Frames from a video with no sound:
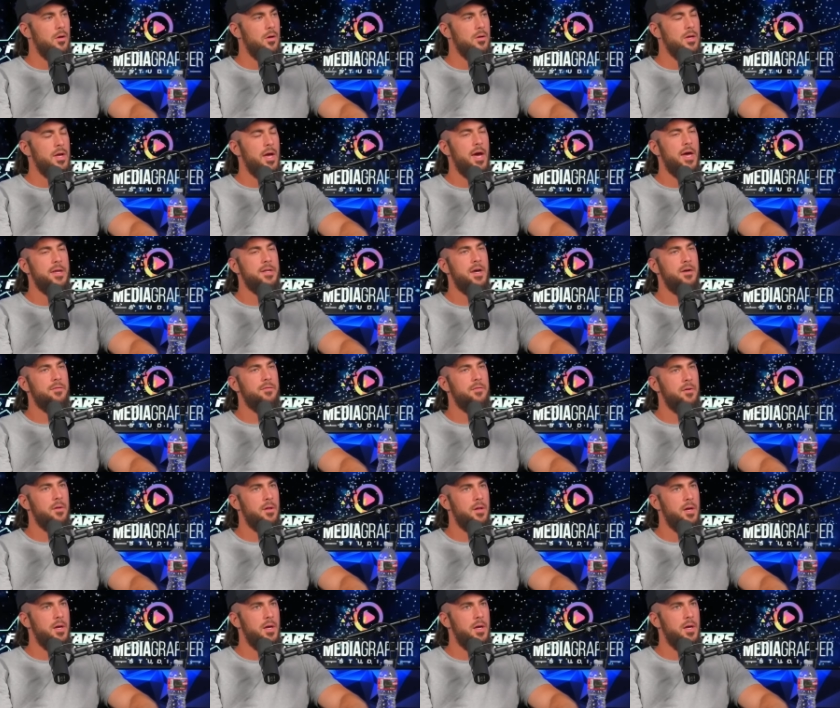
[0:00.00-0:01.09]
Yeah,
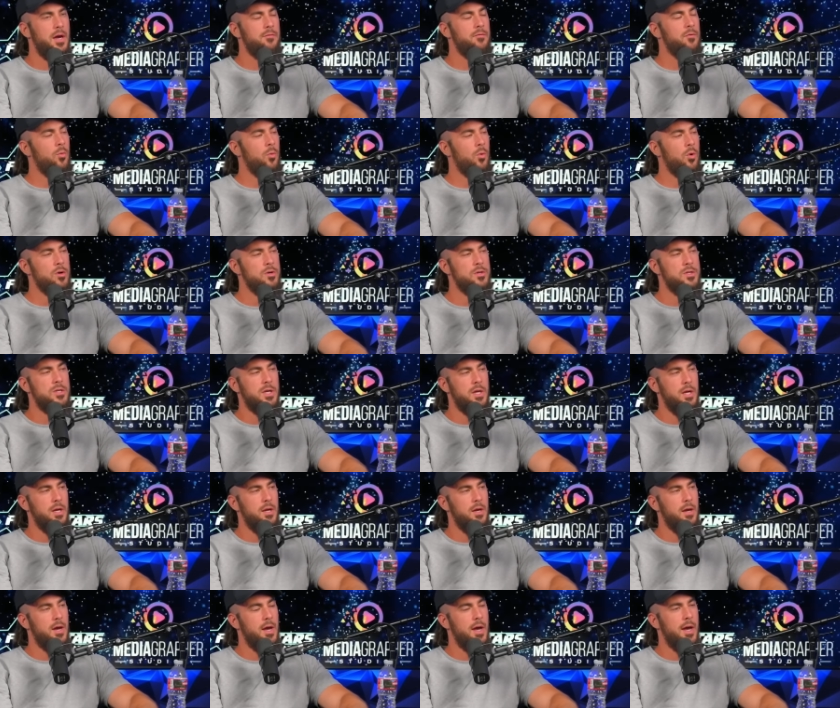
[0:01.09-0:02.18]
definitely have the
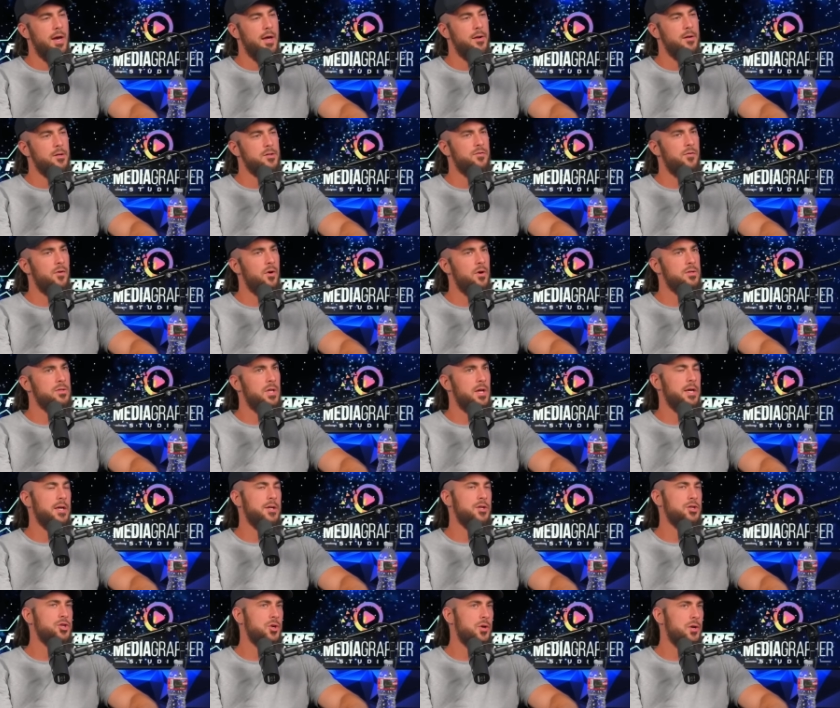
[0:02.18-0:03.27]
warranty. And mm. as far as like
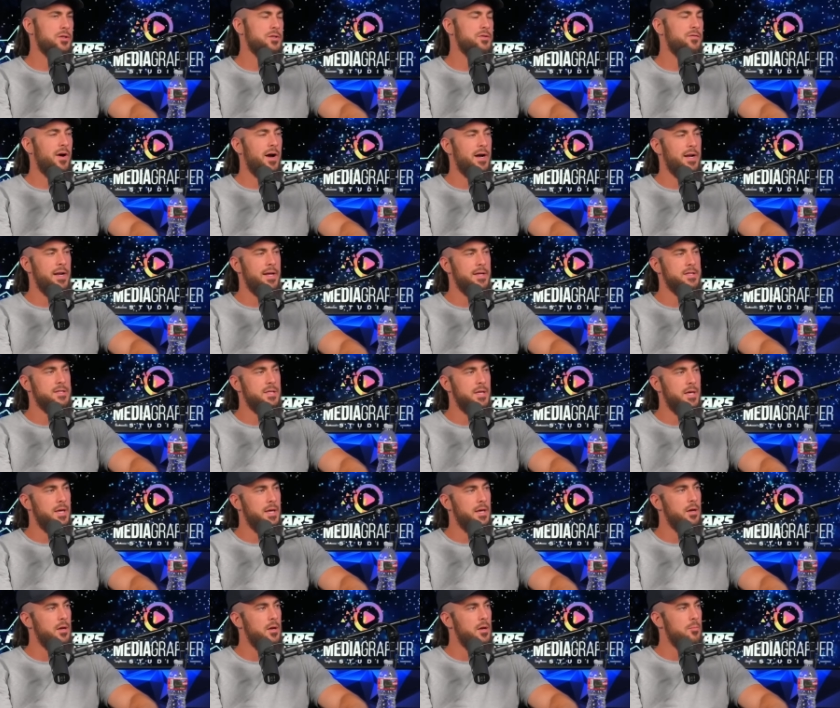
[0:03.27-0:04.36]
insurance
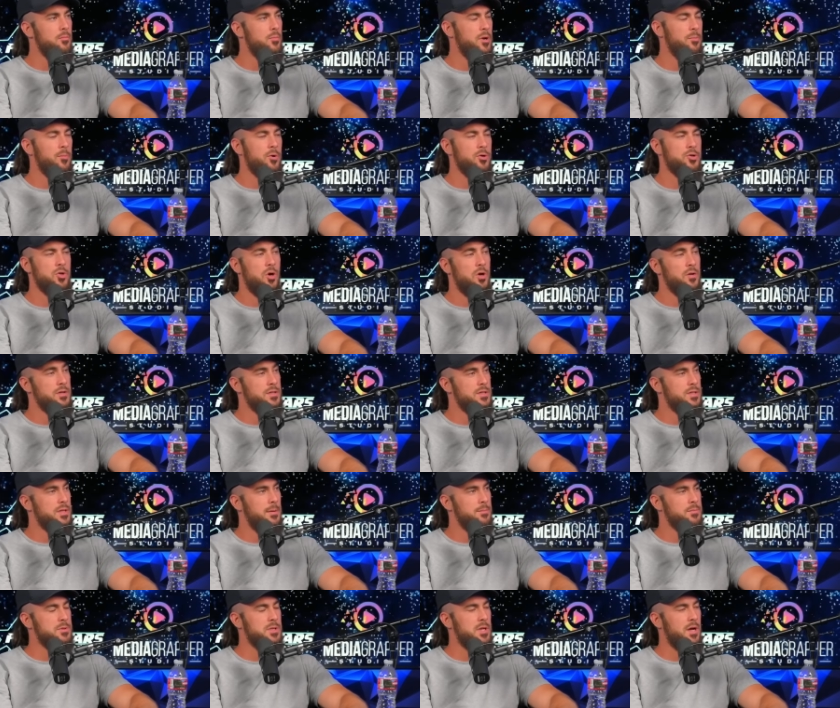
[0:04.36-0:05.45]
financing, mm. pretty much all the
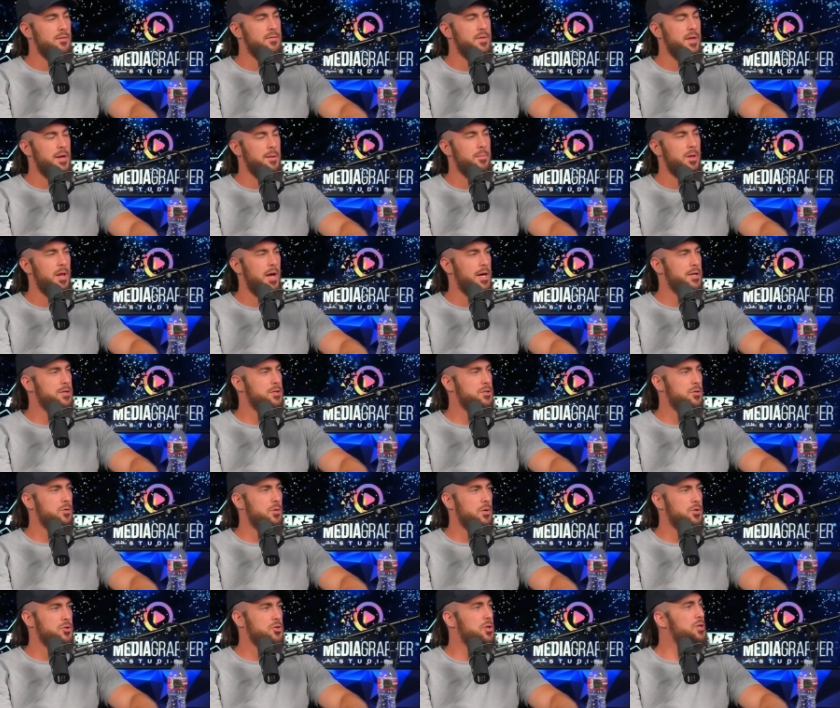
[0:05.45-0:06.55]
same stuff that yeah. applies
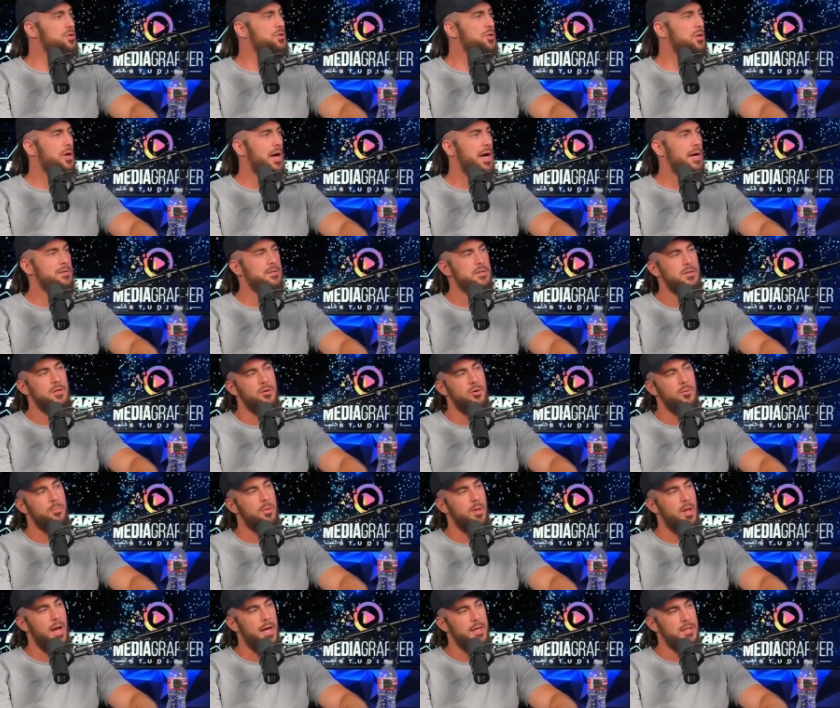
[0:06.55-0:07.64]
to a traditional house is going to
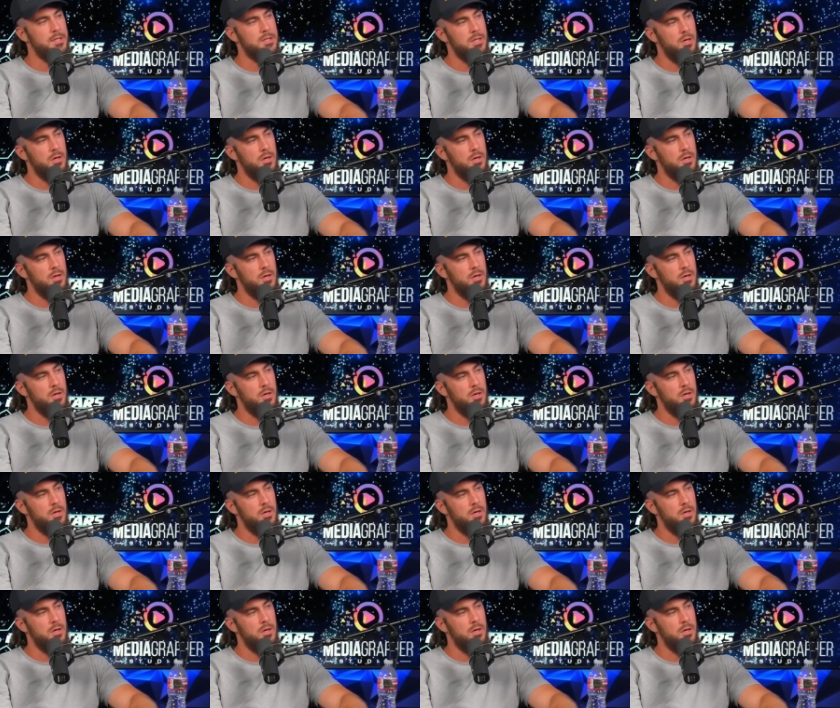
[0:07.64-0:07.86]
apply mm.